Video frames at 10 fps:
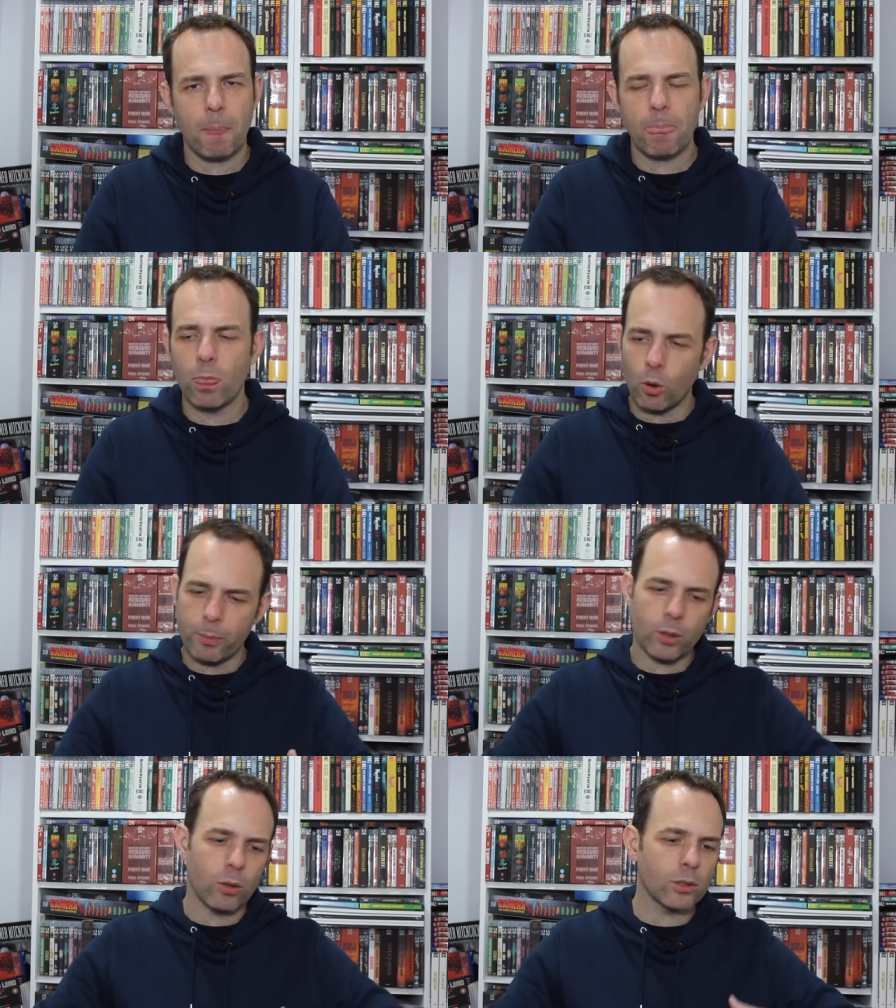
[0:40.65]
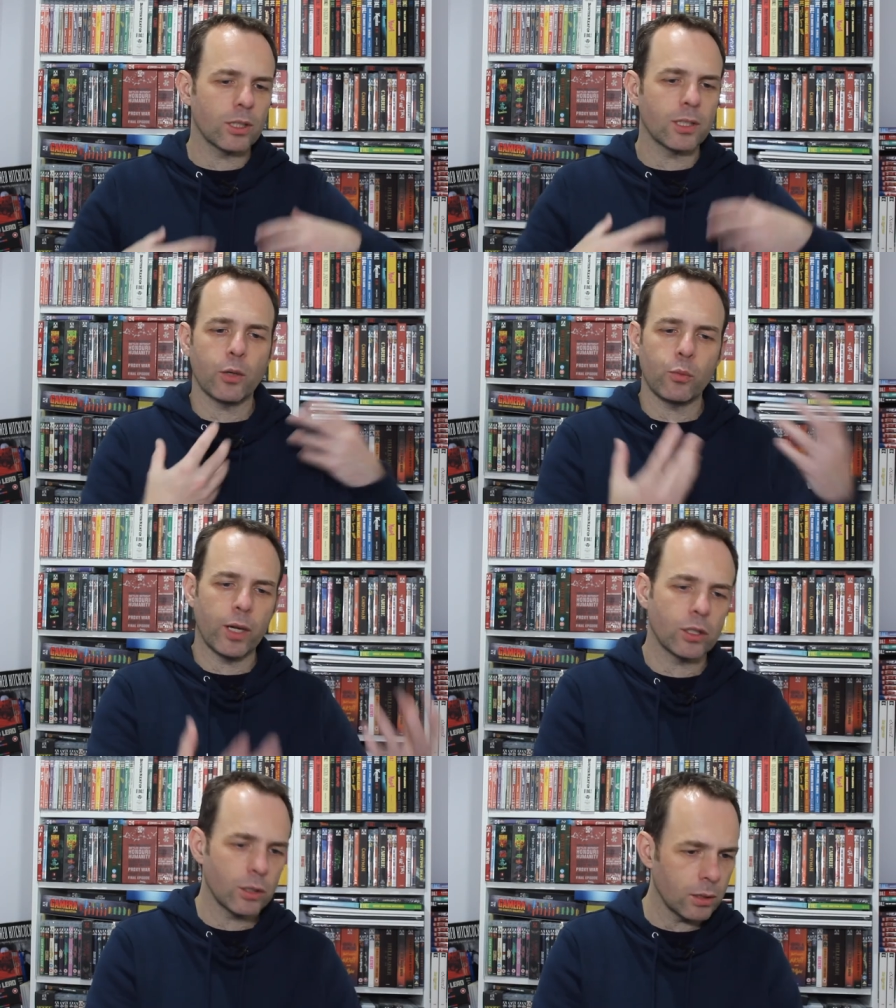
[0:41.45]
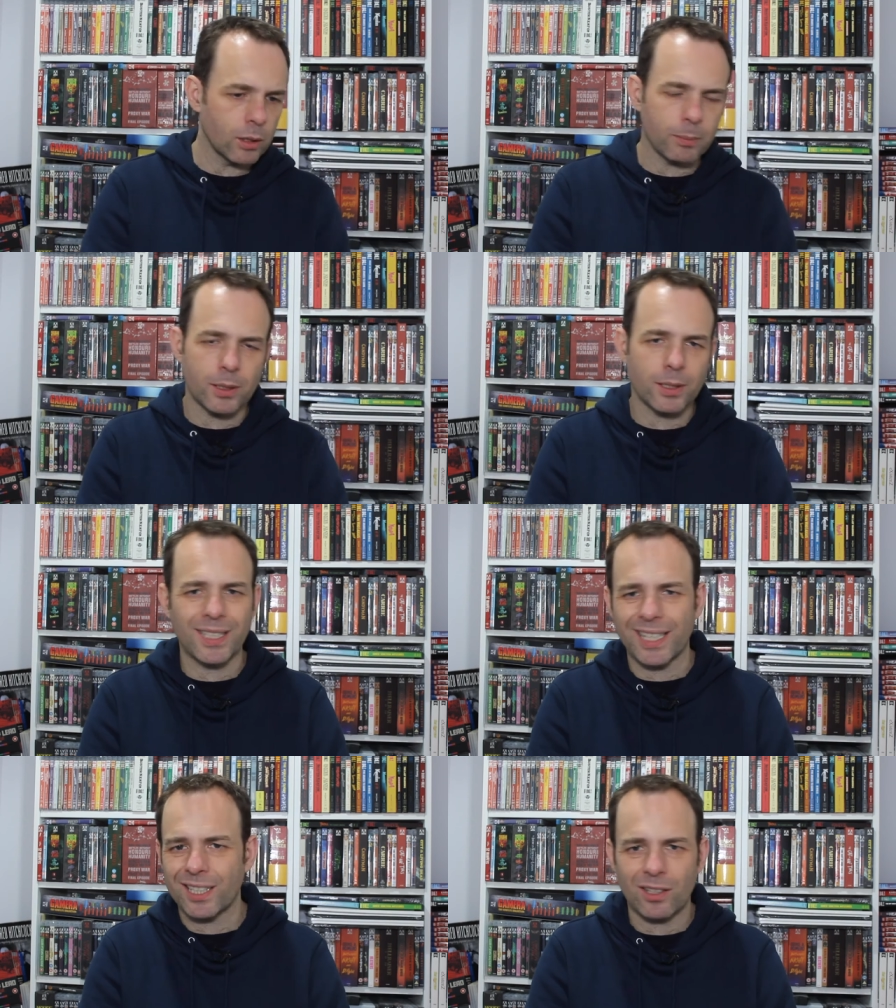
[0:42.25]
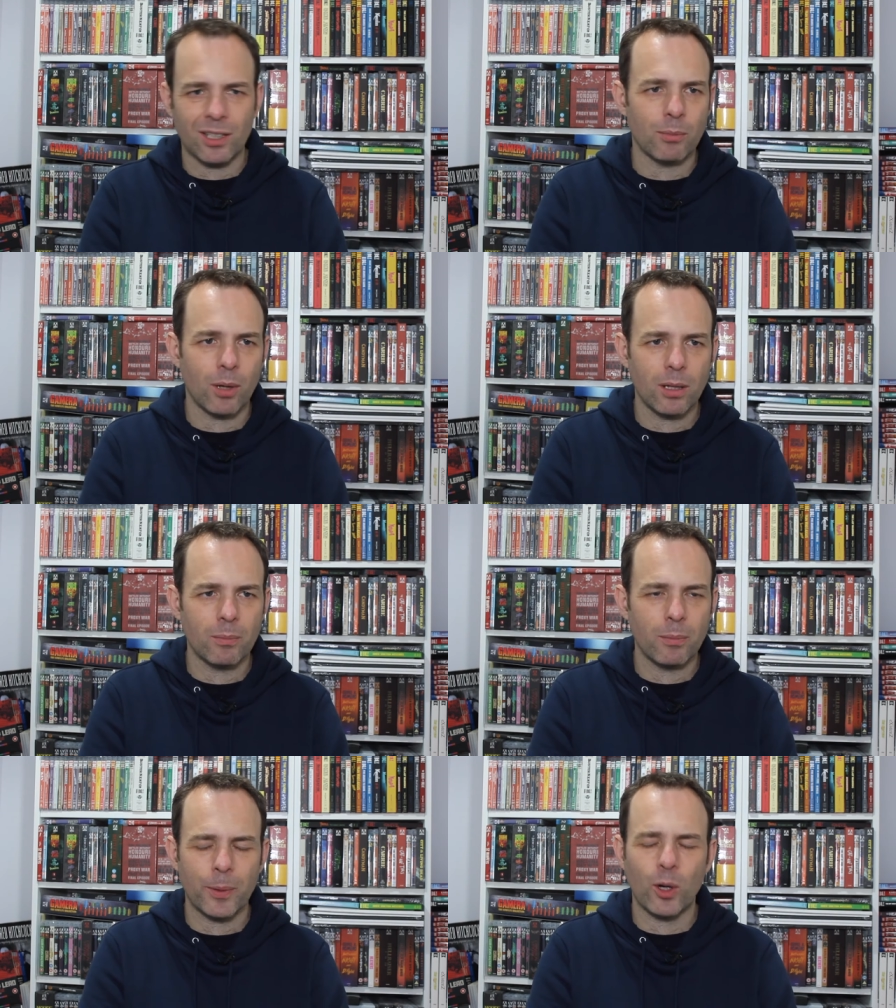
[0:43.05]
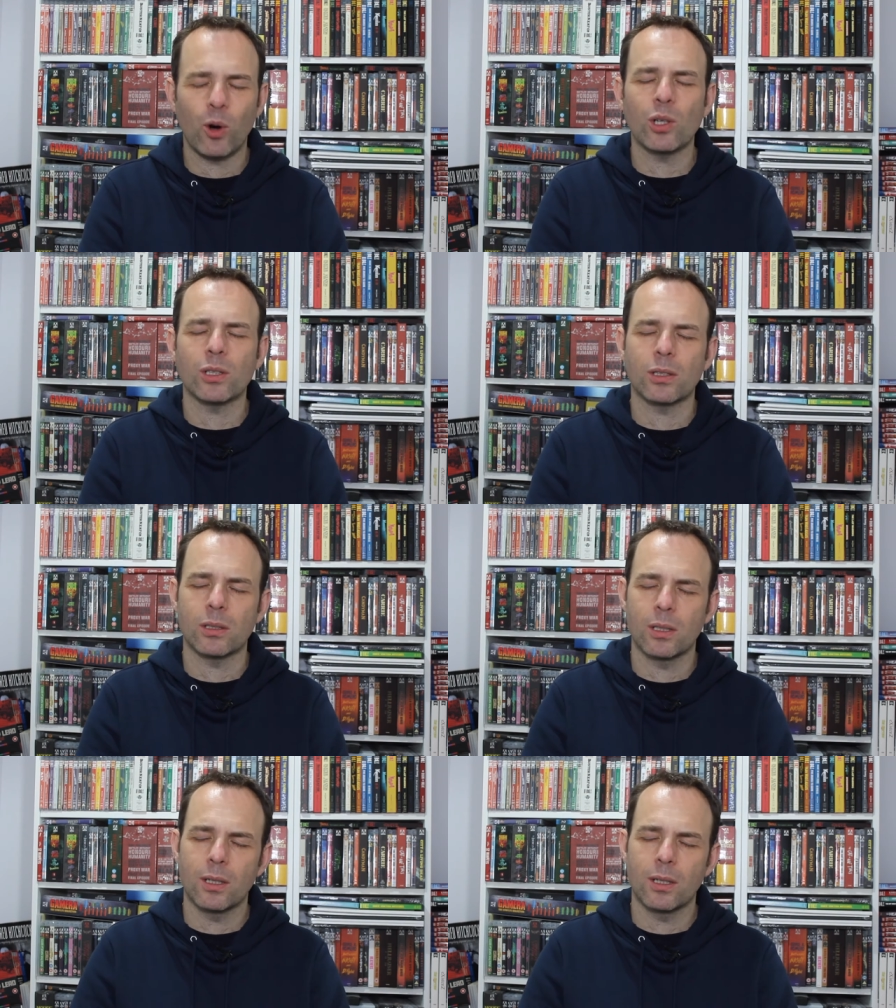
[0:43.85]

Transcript: not because the direction is particularly brilliant, but because